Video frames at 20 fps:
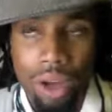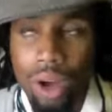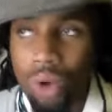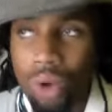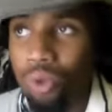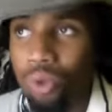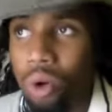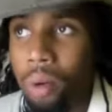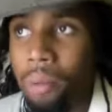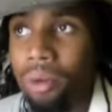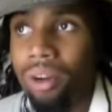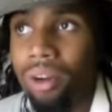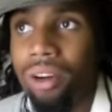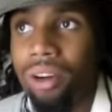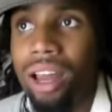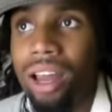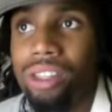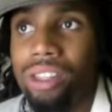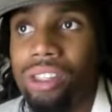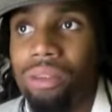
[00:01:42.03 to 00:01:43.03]
Women are
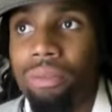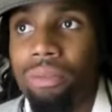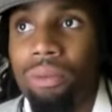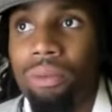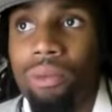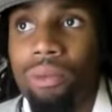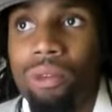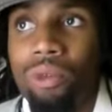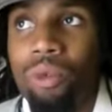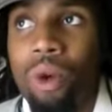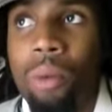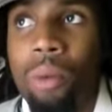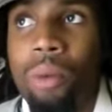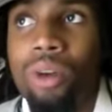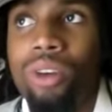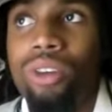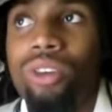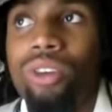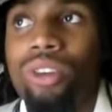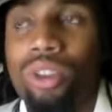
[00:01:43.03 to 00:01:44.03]
not supp women
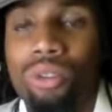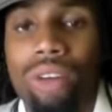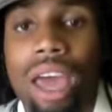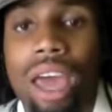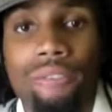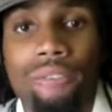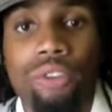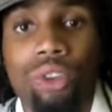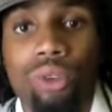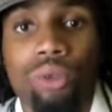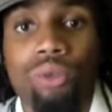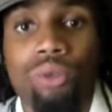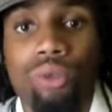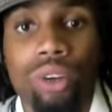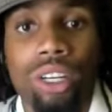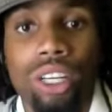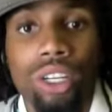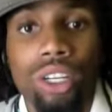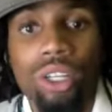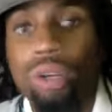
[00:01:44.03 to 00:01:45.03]
don't have to
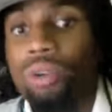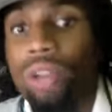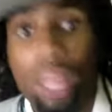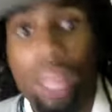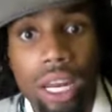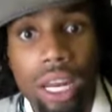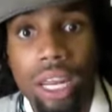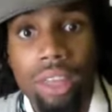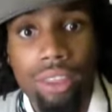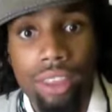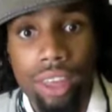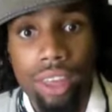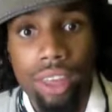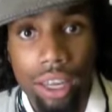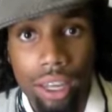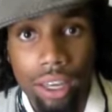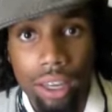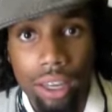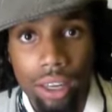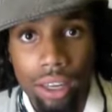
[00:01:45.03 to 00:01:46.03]
really do anything.